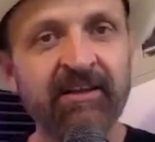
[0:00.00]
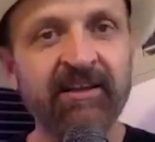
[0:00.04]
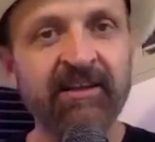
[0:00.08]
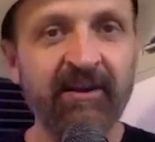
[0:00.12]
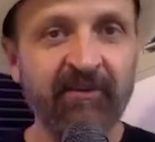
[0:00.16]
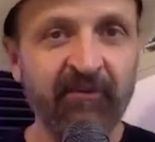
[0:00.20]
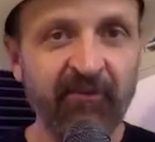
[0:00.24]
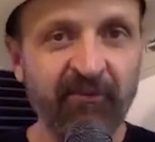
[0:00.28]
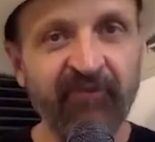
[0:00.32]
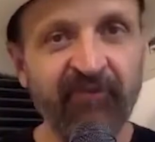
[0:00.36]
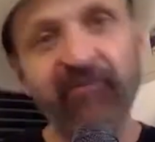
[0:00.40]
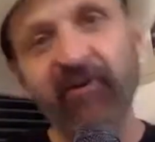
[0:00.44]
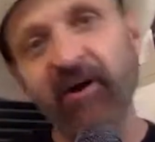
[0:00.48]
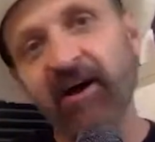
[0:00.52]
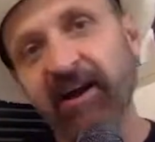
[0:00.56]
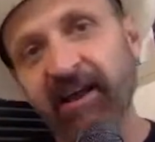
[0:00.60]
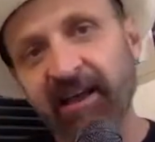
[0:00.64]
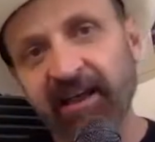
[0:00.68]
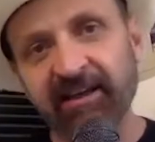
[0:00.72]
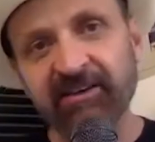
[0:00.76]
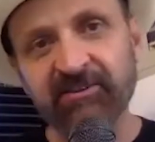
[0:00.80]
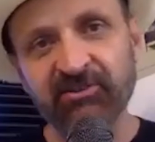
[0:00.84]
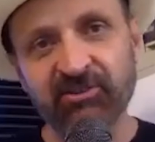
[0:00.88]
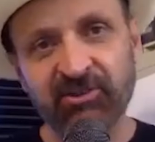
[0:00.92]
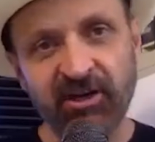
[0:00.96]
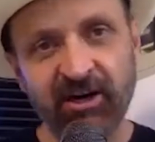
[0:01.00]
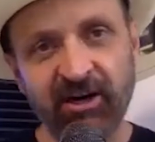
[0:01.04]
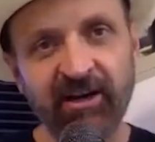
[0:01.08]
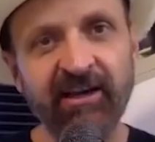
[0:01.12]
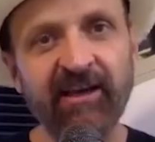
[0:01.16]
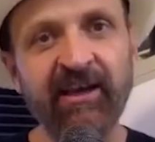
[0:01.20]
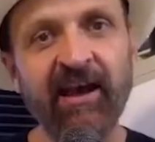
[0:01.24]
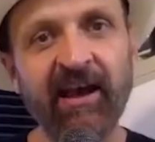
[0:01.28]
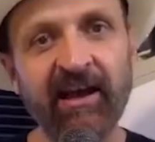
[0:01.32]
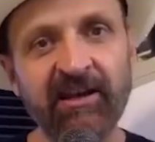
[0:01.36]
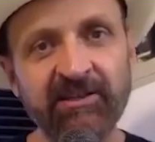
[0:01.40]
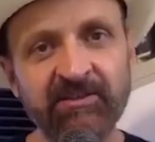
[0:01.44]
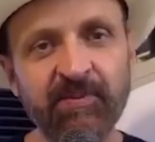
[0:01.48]
like funny as Johnny
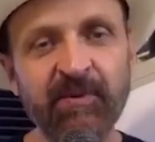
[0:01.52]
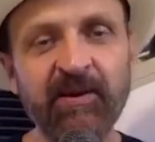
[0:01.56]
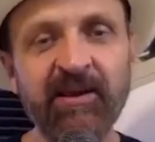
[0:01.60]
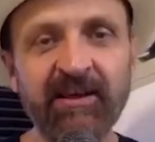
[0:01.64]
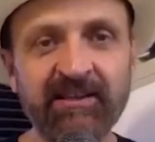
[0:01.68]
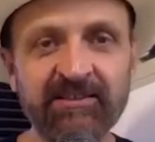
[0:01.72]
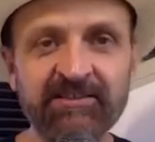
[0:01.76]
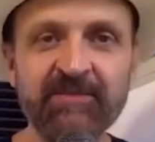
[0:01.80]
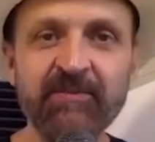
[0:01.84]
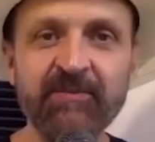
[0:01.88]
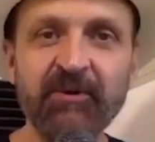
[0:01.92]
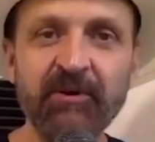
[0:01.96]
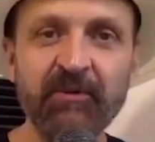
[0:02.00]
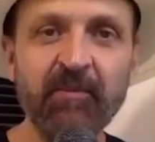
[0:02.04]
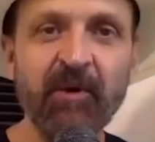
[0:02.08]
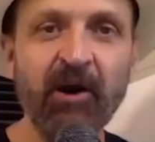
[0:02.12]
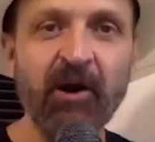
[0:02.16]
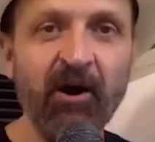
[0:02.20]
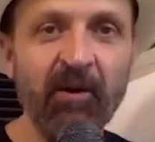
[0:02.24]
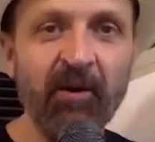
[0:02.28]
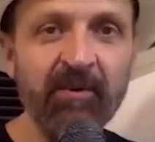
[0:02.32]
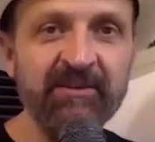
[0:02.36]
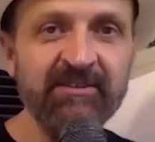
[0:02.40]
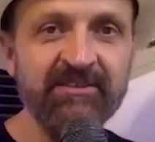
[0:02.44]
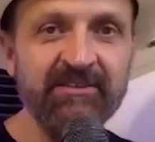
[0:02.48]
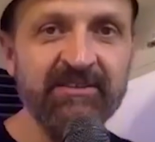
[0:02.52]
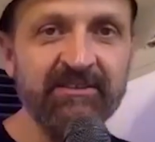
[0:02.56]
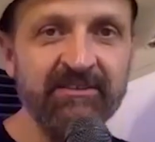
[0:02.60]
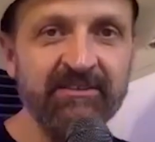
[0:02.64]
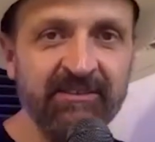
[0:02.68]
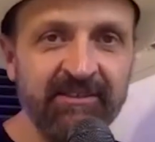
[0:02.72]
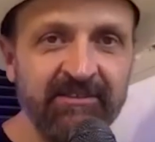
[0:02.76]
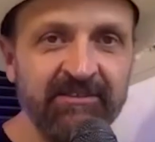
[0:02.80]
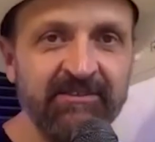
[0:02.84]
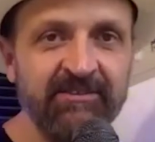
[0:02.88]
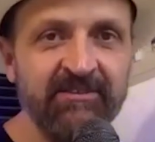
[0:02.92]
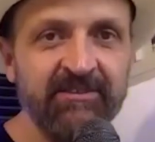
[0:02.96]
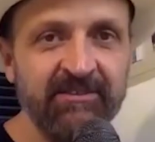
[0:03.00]
Cash, but he had some good moments, and
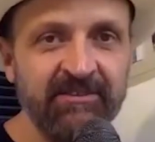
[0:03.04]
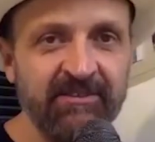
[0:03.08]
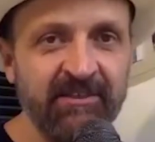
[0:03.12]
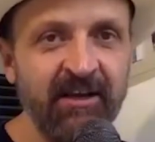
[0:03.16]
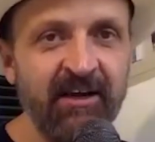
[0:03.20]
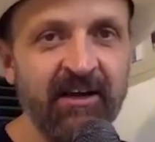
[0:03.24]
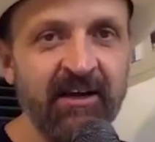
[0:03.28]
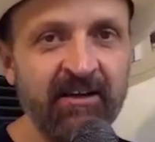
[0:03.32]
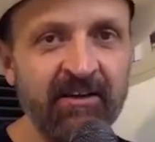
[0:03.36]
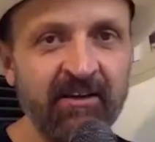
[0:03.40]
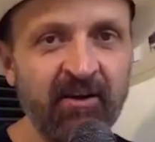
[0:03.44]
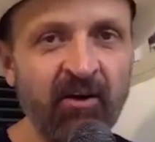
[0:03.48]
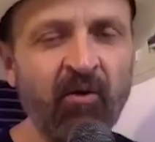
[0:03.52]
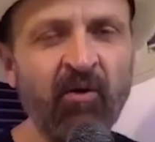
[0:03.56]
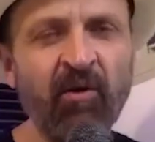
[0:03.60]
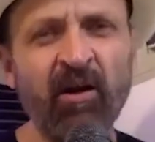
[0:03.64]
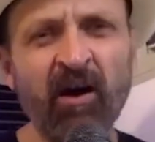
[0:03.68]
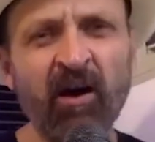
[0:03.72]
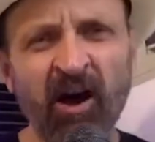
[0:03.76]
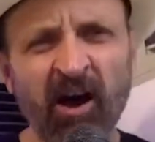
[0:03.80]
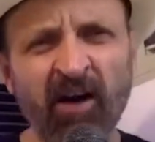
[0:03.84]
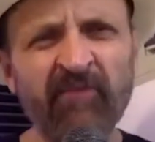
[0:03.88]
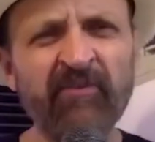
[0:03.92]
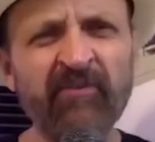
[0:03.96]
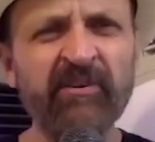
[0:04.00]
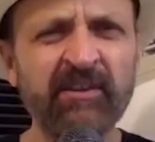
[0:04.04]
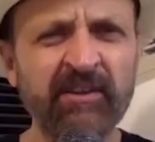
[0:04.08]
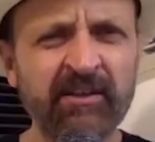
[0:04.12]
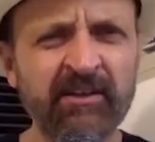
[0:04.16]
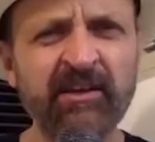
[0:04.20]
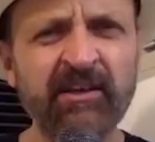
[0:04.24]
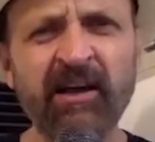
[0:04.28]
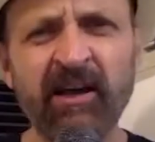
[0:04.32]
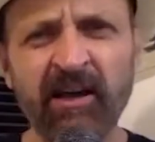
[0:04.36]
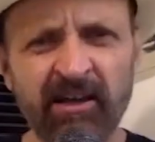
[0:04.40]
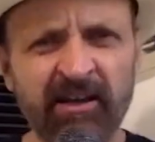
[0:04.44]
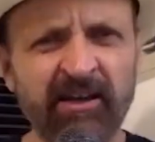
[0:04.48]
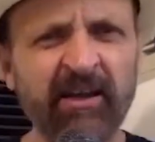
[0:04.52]
he's just kind of going off and then
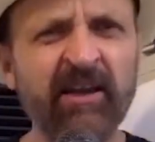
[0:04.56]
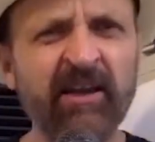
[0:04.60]
kind of,